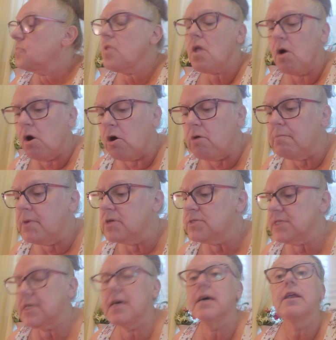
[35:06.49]
Almost
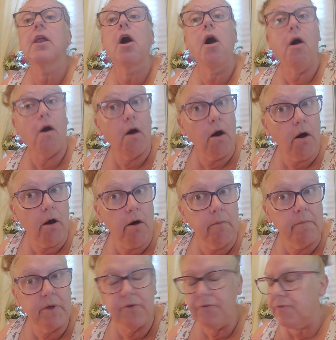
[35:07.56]
done.
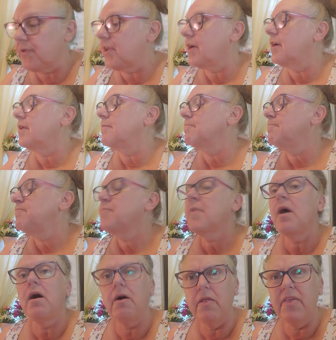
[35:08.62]
Almost done.
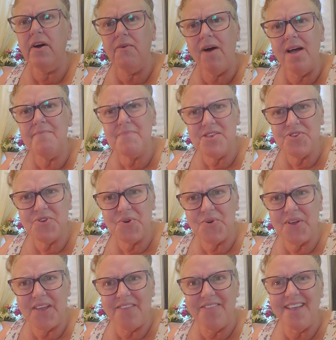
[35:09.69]
Although I'm
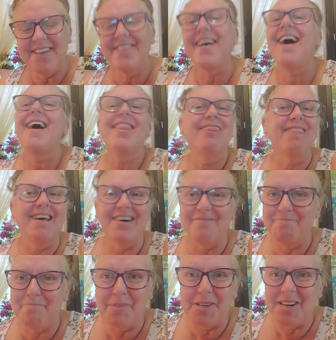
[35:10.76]
enjoying this. I love
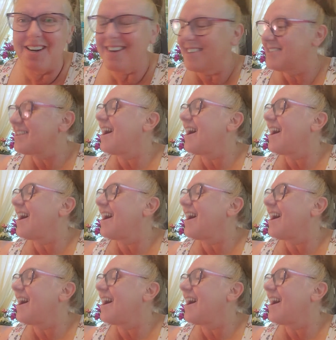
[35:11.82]
books.